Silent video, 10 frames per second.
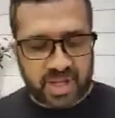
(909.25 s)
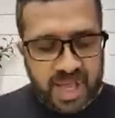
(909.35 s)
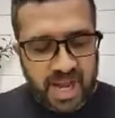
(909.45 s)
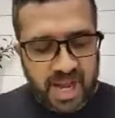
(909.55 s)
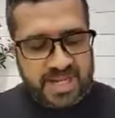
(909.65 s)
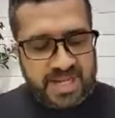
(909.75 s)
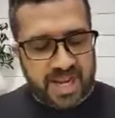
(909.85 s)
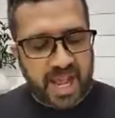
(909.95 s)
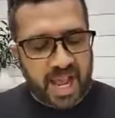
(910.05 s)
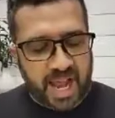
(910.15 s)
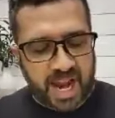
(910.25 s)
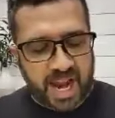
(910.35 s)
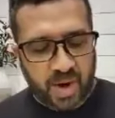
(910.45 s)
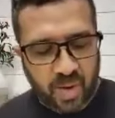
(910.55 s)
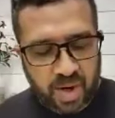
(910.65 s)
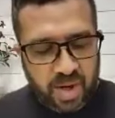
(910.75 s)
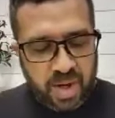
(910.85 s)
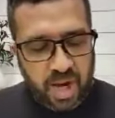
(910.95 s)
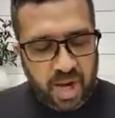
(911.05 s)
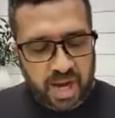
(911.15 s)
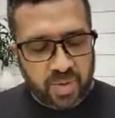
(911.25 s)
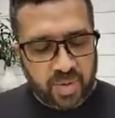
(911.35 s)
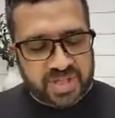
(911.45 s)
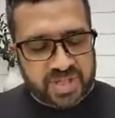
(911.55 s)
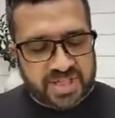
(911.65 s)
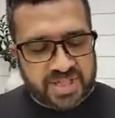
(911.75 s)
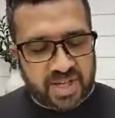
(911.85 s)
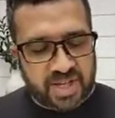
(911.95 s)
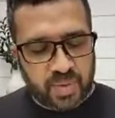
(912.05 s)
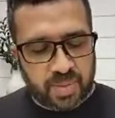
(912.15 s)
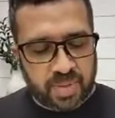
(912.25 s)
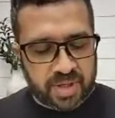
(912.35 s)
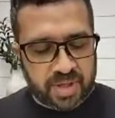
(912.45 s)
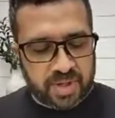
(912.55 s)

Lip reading: I said, how I would set you among